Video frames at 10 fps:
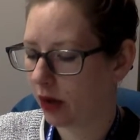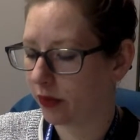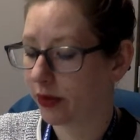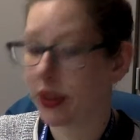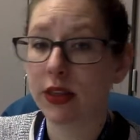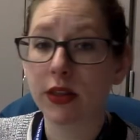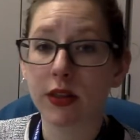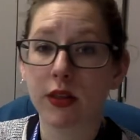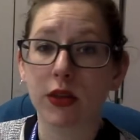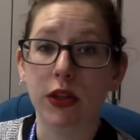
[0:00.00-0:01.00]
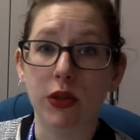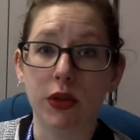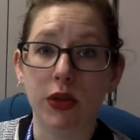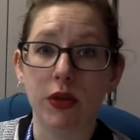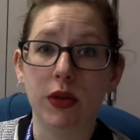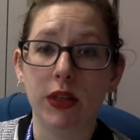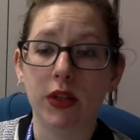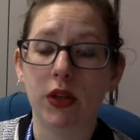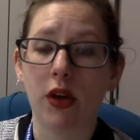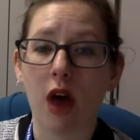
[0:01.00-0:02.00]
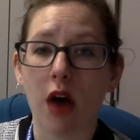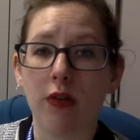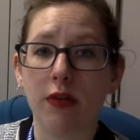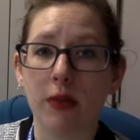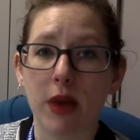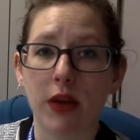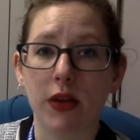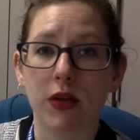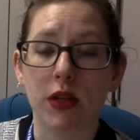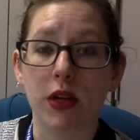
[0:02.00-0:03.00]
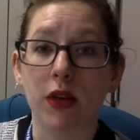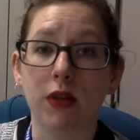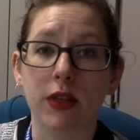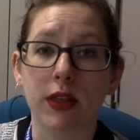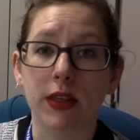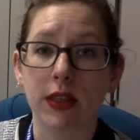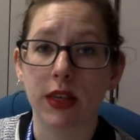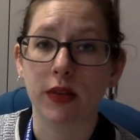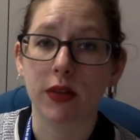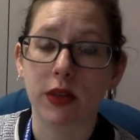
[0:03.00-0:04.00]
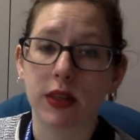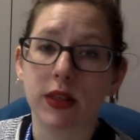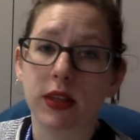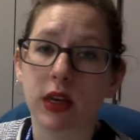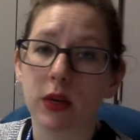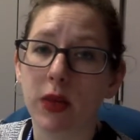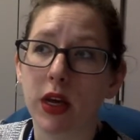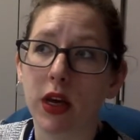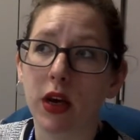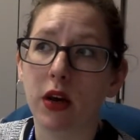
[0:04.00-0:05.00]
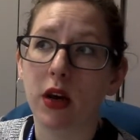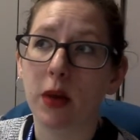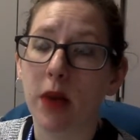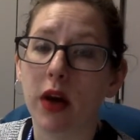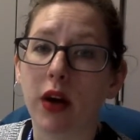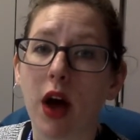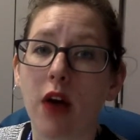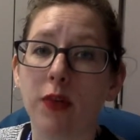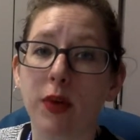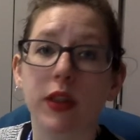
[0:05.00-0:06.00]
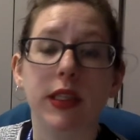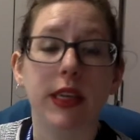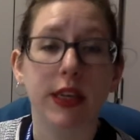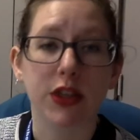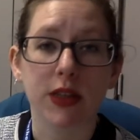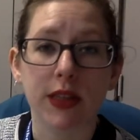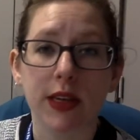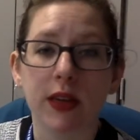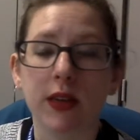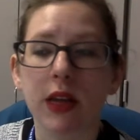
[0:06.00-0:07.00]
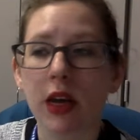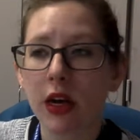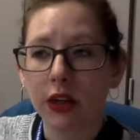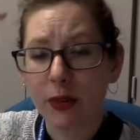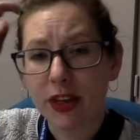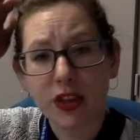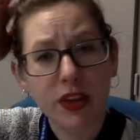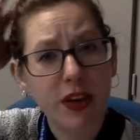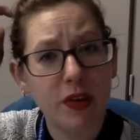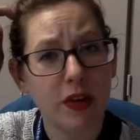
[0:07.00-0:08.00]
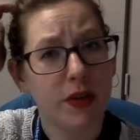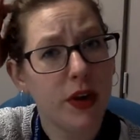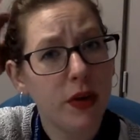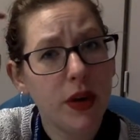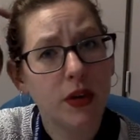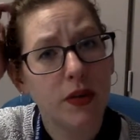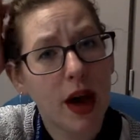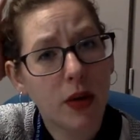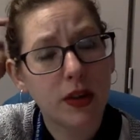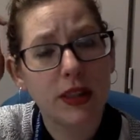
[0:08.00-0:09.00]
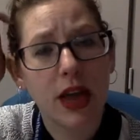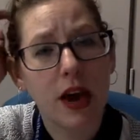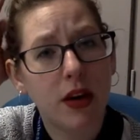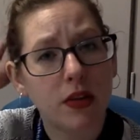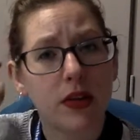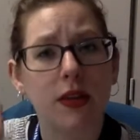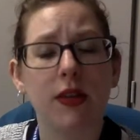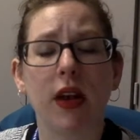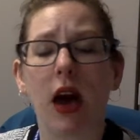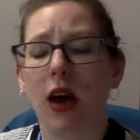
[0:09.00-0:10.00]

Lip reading: for this, you do need to look off of the menus that you receive. So this is going to be a matter of pronunciation skills. So make sure you review your vowel sounds